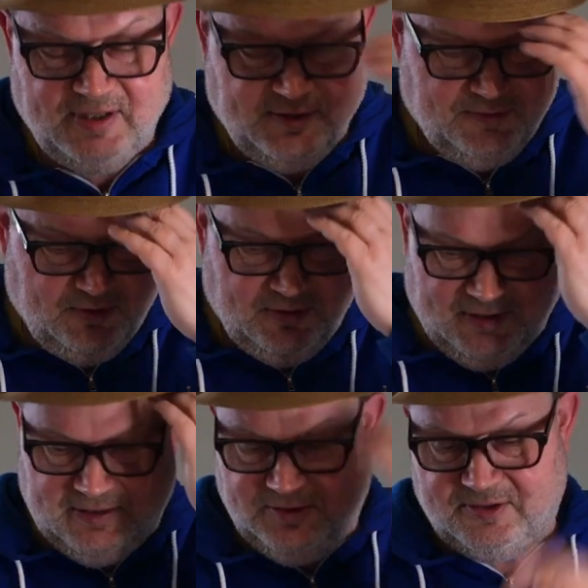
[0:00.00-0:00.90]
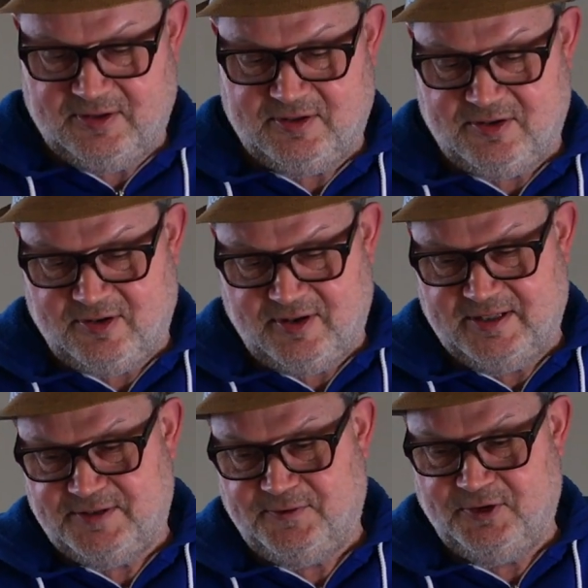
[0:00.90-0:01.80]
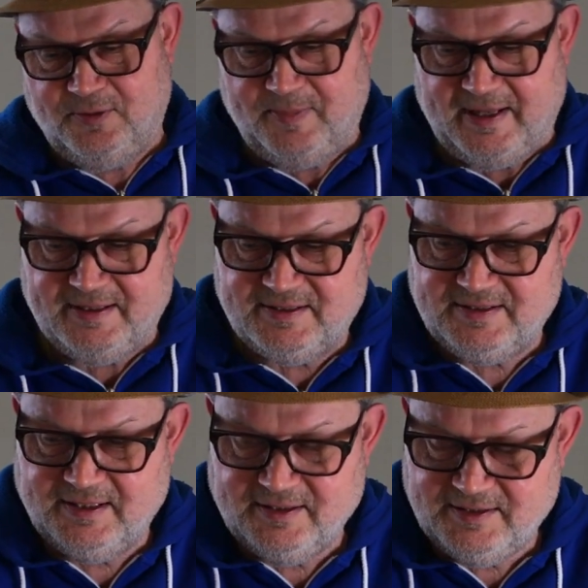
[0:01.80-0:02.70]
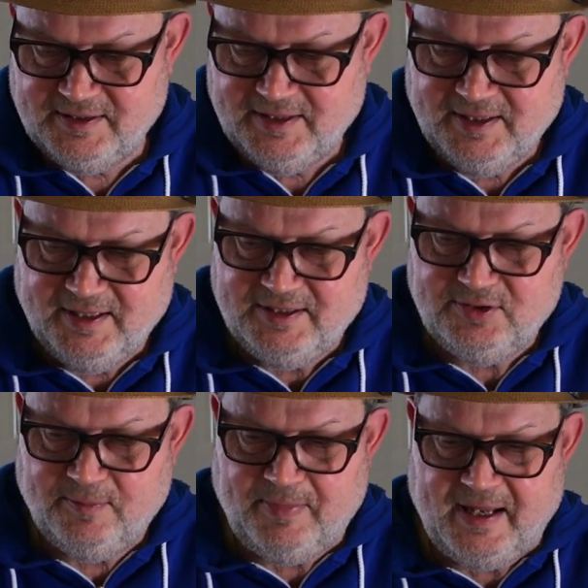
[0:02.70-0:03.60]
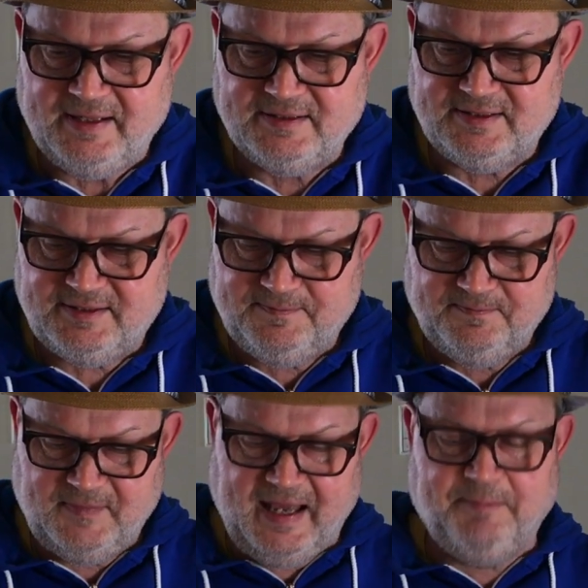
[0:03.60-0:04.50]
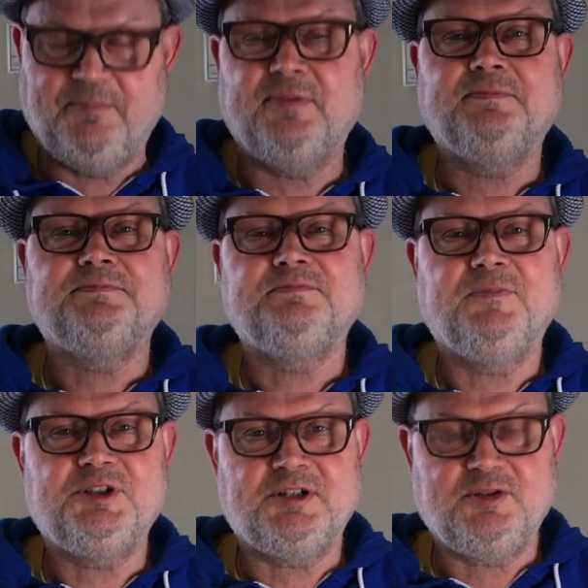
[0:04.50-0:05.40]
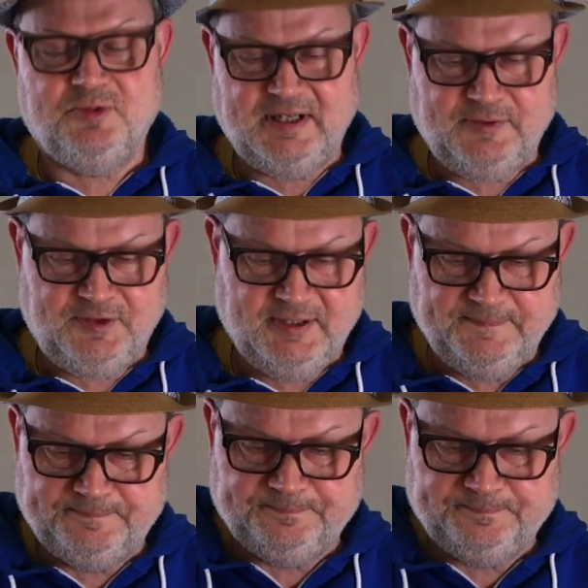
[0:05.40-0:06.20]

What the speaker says: you transfer your balanced signal to a balanced amp, which I don't have here.